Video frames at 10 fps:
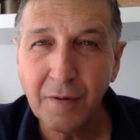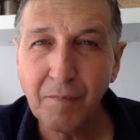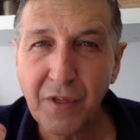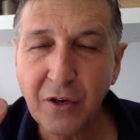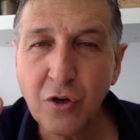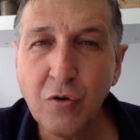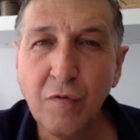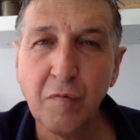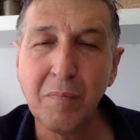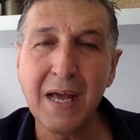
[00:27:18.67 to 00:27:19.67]
that you've
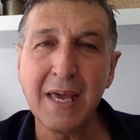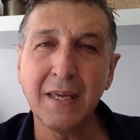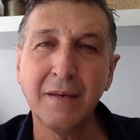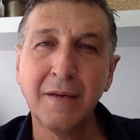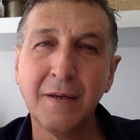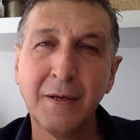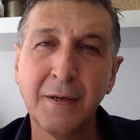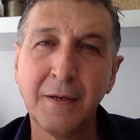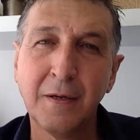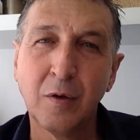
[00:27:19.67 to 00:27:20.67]
made
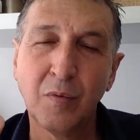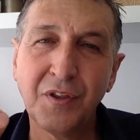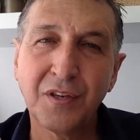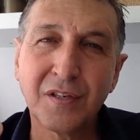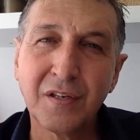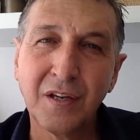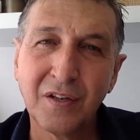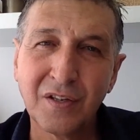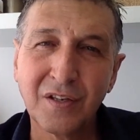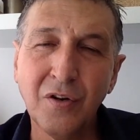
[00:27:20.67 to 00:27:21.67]
with this
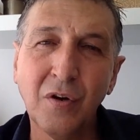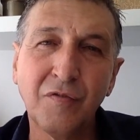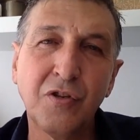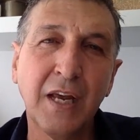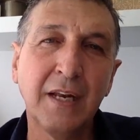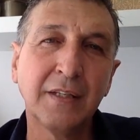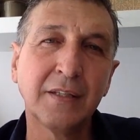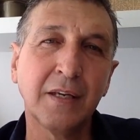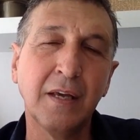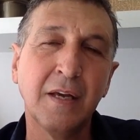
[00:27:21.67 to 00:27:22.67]
sin of
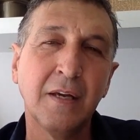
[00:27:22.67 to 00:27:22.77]
jealousy,